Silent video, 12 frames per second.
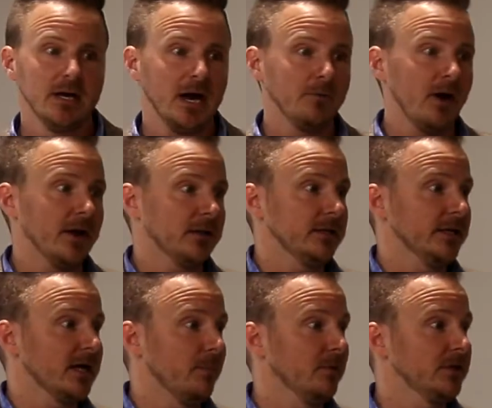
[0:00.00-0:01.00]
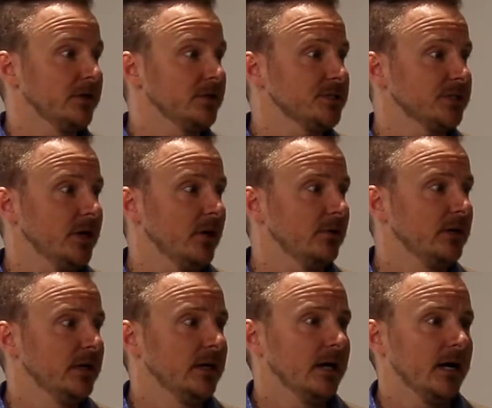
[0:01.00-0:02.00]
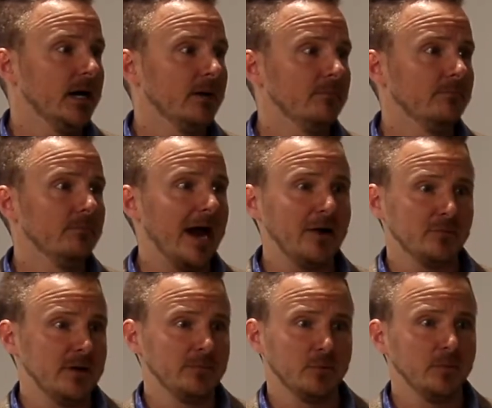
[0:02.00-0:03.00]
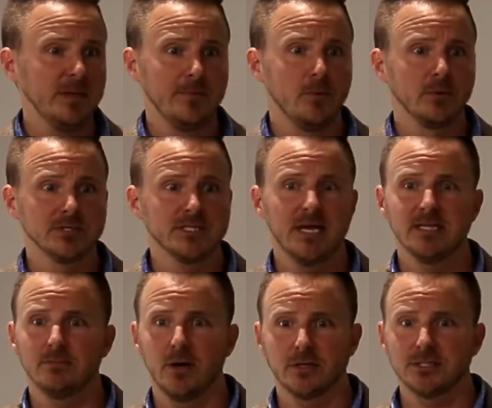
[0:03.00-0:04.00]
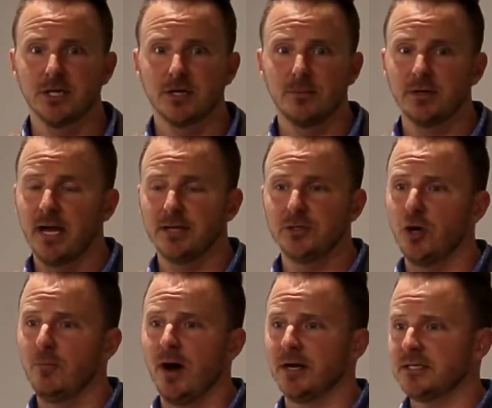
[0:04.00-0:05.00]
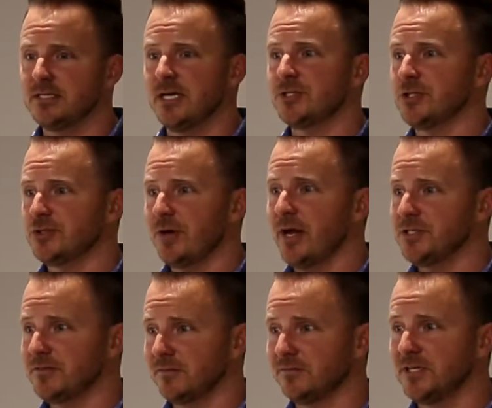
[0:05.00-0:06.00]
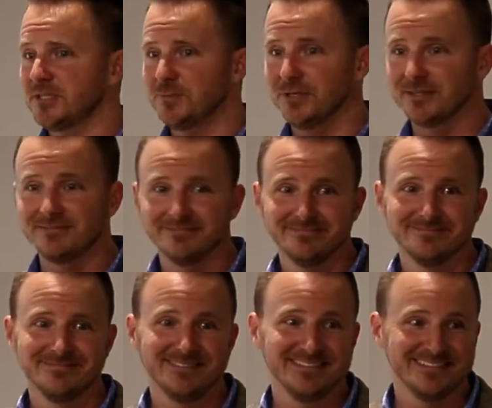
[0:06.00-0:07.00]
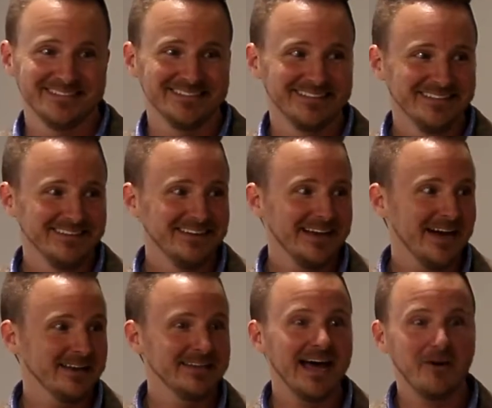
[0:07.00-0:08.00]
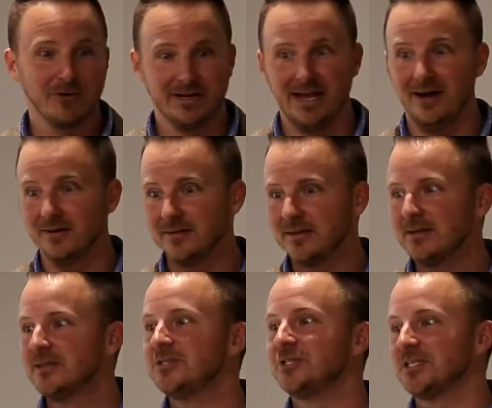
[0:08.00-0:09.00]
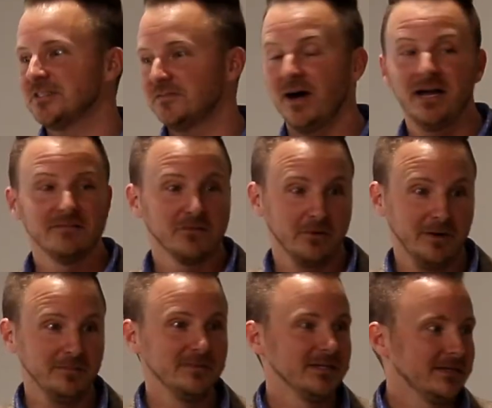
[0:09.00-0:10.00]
Ironically, a couple of years ago, I remember when people were saying that Mark Zuckerberg had no monetization strategy for Facebook. How did that work out? Just fine for him.